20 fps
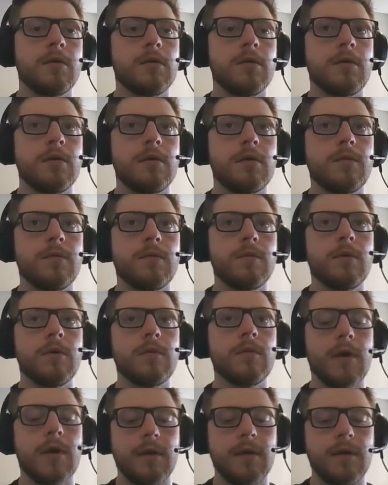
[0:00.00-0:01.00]
it
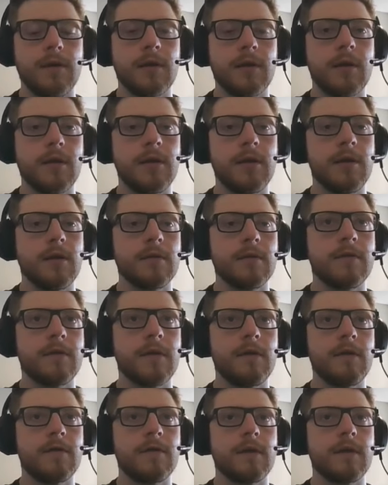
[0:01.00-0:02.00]
right and I didn't
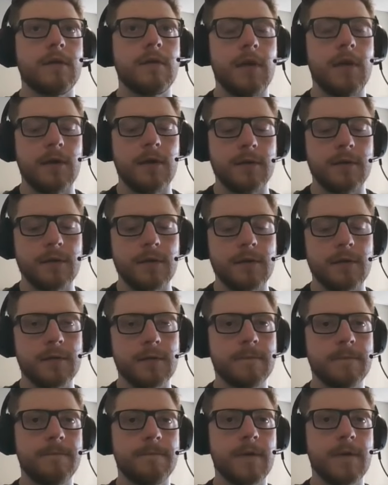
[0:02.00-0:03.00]
save that thing,
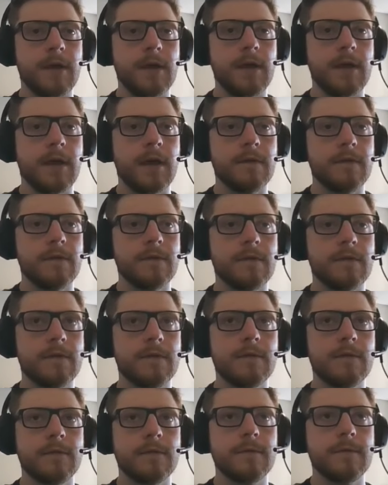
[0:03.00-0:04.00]
I
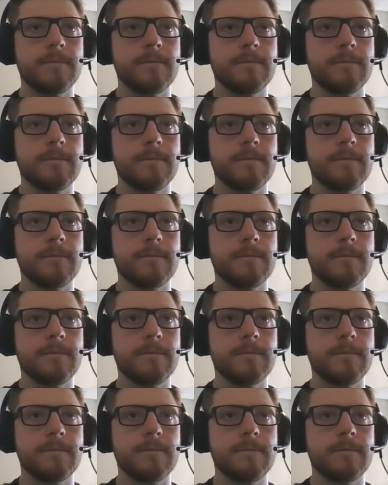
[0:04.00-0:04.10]
guess.